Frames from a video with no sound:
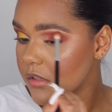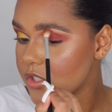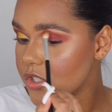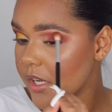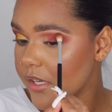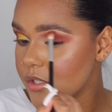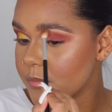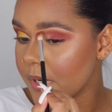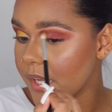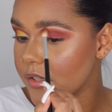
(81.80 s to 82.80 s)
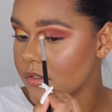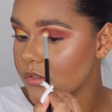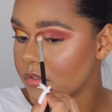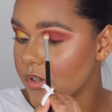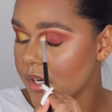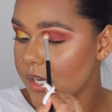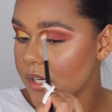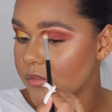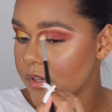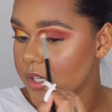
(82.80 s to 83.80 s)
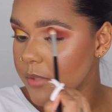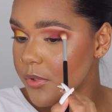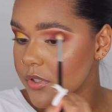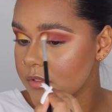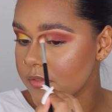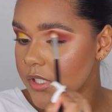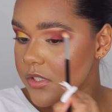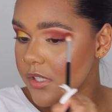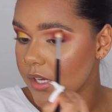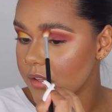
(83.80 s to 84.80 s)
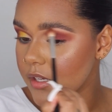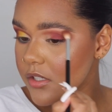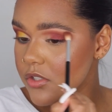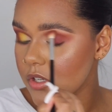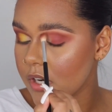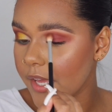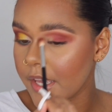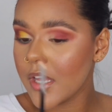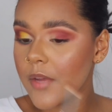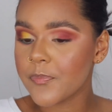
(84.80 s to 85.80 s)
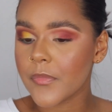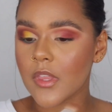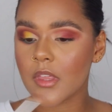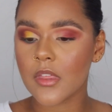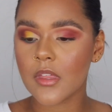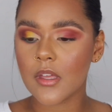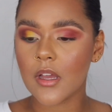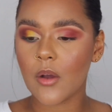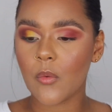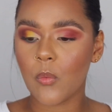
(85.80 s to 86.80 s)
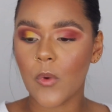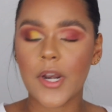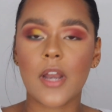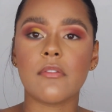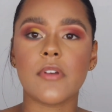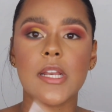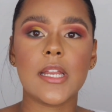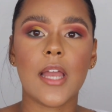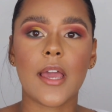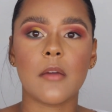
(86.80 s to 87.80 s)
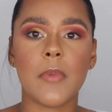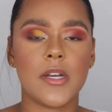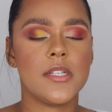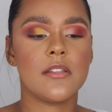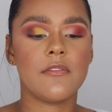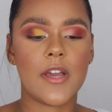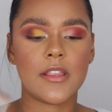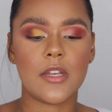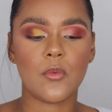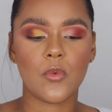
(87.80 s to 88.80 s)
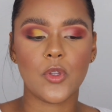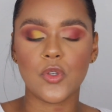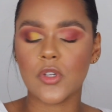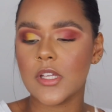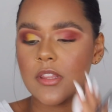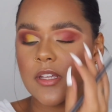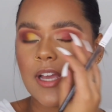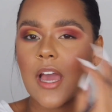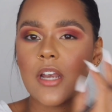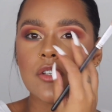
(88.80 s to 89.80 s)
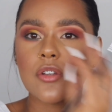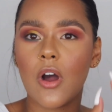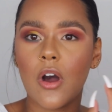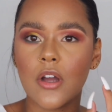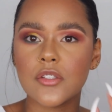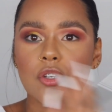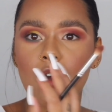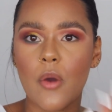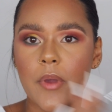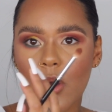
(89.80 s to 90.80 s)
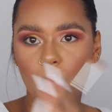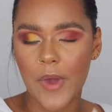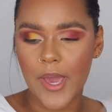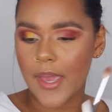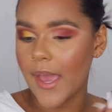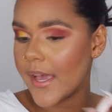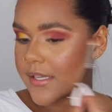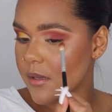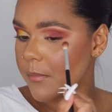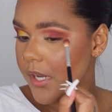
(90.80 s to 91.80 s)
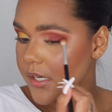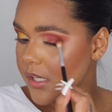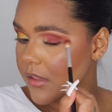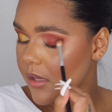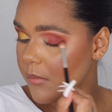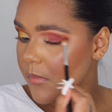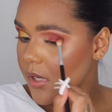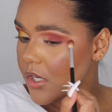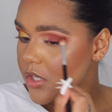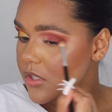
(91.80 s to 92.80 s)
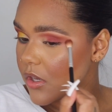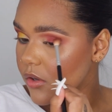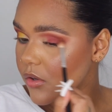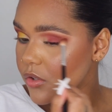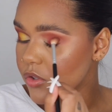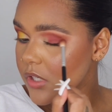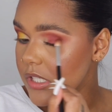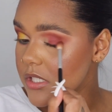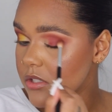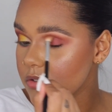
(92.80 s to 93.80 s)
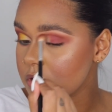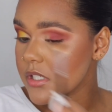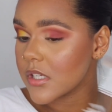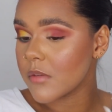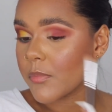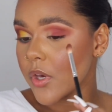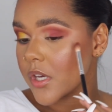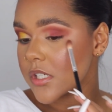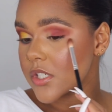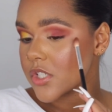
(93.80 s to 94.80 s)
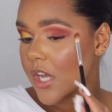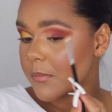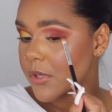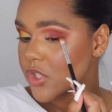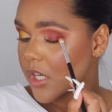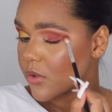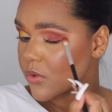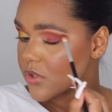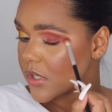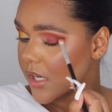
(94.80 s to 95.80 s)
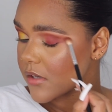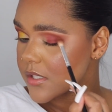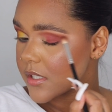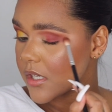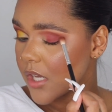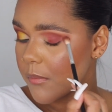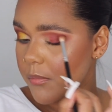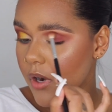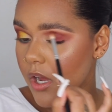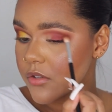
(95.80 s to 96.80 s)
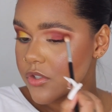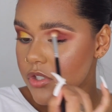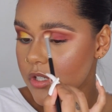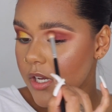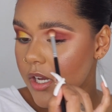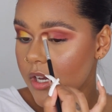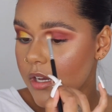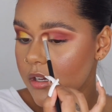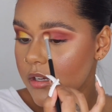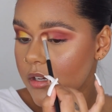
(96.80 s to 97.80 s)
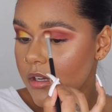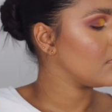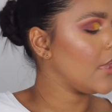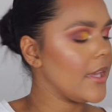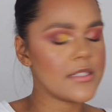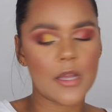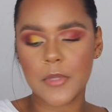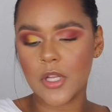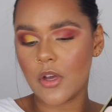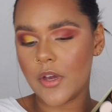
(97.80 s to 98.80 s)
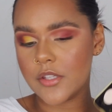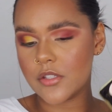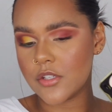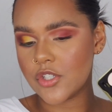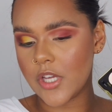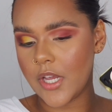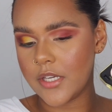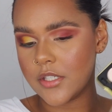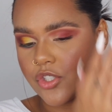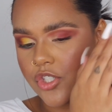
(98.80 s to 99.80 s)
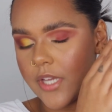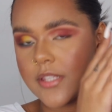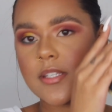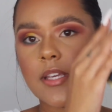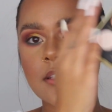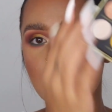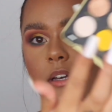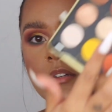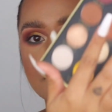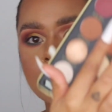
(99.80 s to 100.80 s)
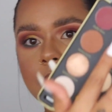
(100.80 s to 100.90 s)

The shades blend really, really beautifully together. So like, what I really like about it is the fact that the colors aren't going away as I'm blending them. So you can still see the burgundy shade, but you can also now see Brown Sugar. Next, I'm going to go into the shade Jet Setter.